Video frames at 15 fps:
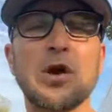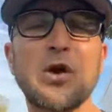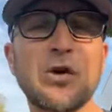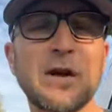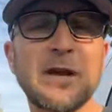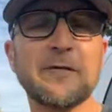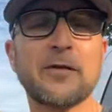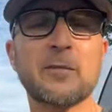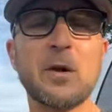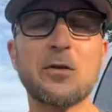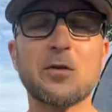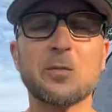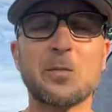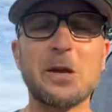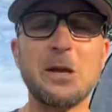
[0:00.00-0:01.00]
I'm learning from
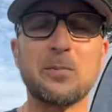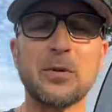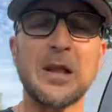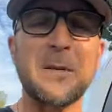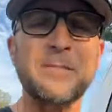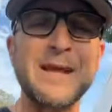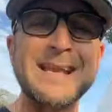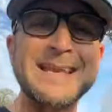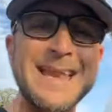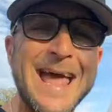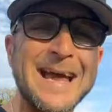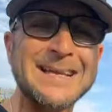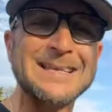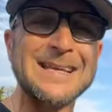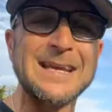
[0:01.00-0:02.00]
other people. I'm
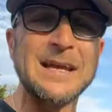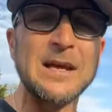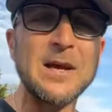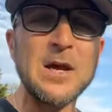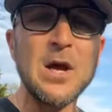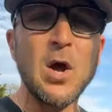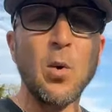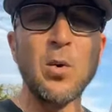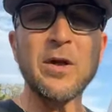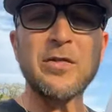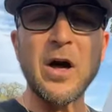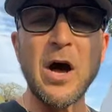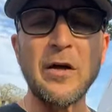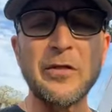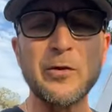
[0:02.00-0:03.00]
connecting
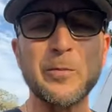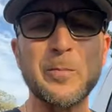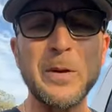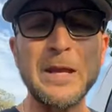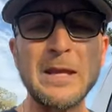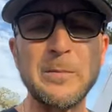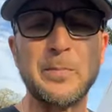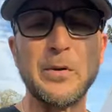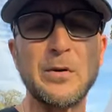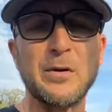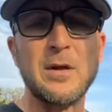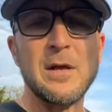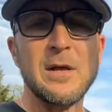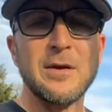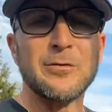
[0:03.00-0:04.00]
with other
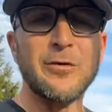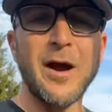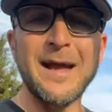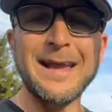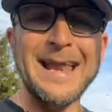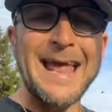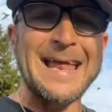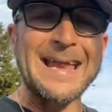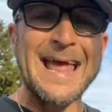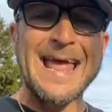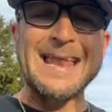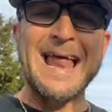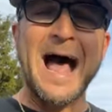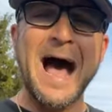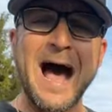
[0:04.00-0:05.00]
people, right?
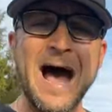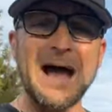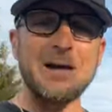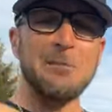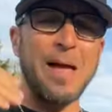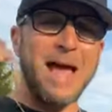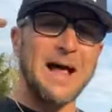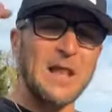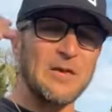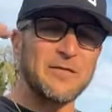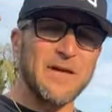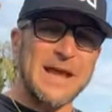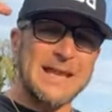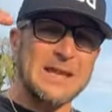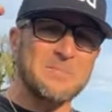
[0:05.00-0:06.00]
And I'm
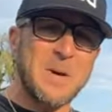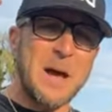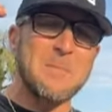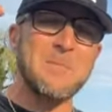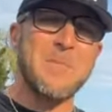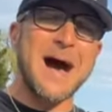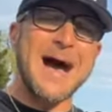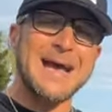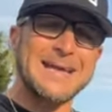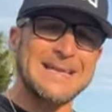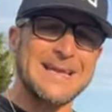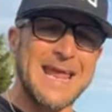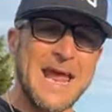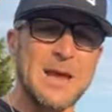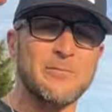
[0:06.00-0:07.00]
elevating my
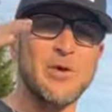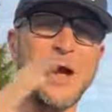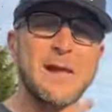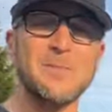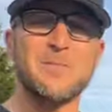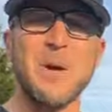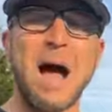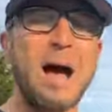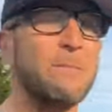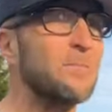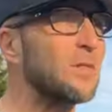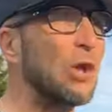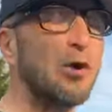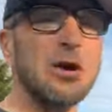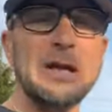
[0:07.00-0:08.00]
mind game, right?
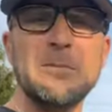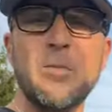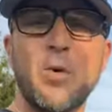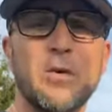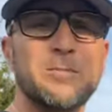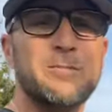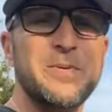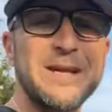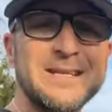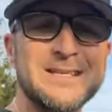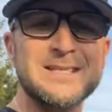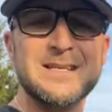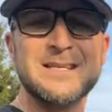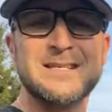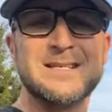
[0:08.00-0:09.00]
I'm learning more
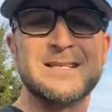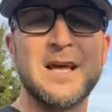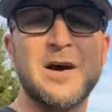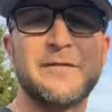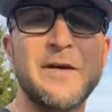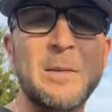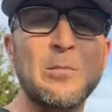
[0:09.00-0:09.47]
business stuff.